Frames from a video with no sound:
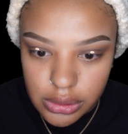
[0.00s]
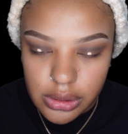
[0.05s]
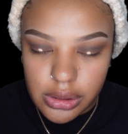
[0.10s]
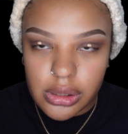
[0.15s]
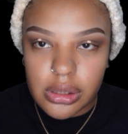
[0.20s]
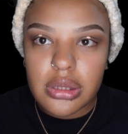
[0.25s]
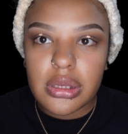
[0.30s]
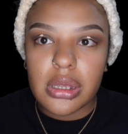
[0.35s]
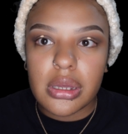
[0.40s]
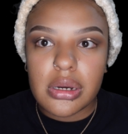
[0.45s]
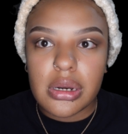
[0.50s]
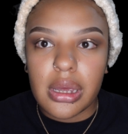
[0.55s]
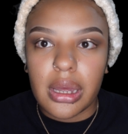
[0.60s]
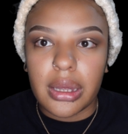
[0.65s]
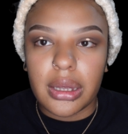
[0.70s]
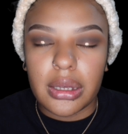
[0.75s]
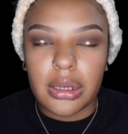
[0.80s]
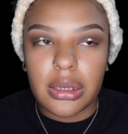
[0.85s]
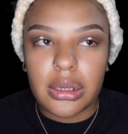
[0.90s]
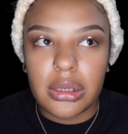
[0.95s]
and then
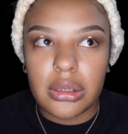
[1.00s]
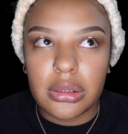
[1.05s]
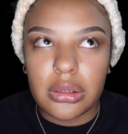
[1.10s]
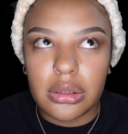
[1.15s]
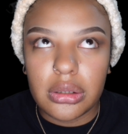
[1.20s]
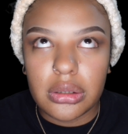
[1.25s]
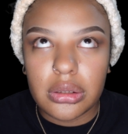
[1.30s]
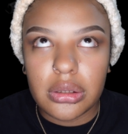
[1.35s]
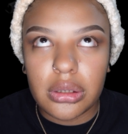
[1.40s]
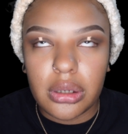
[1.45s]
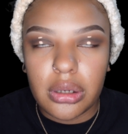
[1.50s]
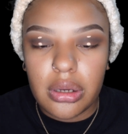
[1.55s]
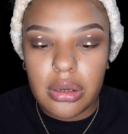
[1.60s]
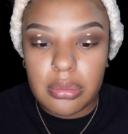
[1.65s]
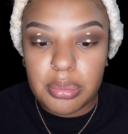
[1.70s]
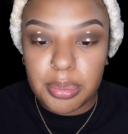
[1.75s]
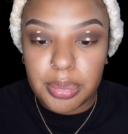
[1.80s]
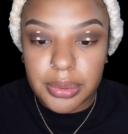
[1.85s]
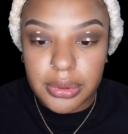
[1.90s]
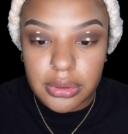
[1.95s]
I looked up,
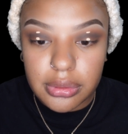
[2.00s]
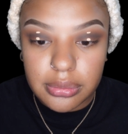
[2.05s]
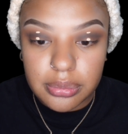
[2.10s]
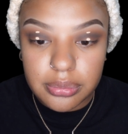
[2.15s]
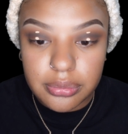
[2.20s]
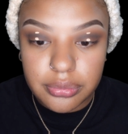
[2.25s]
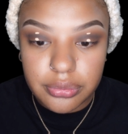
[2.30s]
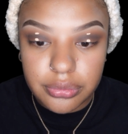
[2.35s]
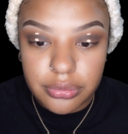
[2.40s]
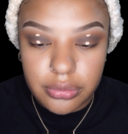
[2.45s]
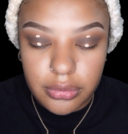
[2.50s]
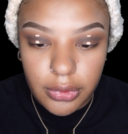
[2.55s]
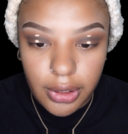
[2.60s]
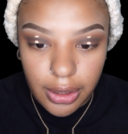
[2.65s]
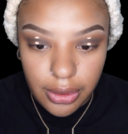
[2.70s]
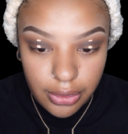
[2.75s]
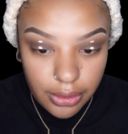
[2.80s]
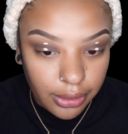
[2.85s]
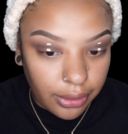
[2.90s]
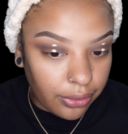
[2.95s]

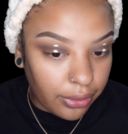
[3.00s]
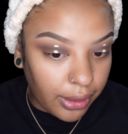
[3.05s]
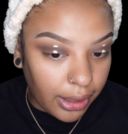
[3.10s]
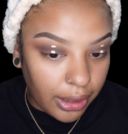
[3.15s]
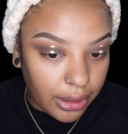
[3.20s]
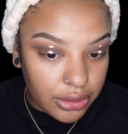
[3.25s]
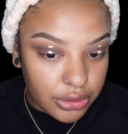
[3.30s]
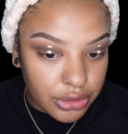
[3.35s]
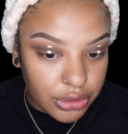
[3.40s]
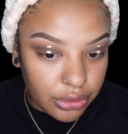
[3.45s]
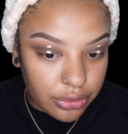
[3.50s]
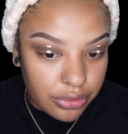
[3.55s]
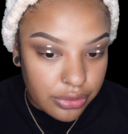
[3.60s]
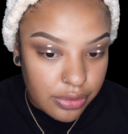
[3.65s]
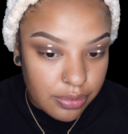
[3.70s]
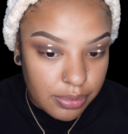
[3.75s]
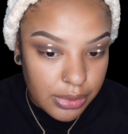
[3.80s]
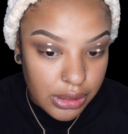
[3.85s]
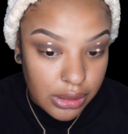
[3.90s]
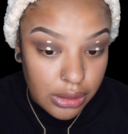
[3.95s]
and then that shows
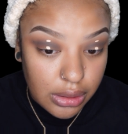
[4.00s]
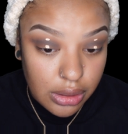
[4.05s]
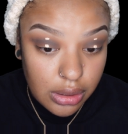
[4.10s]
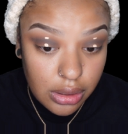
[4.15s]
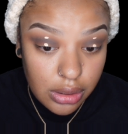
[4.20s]
me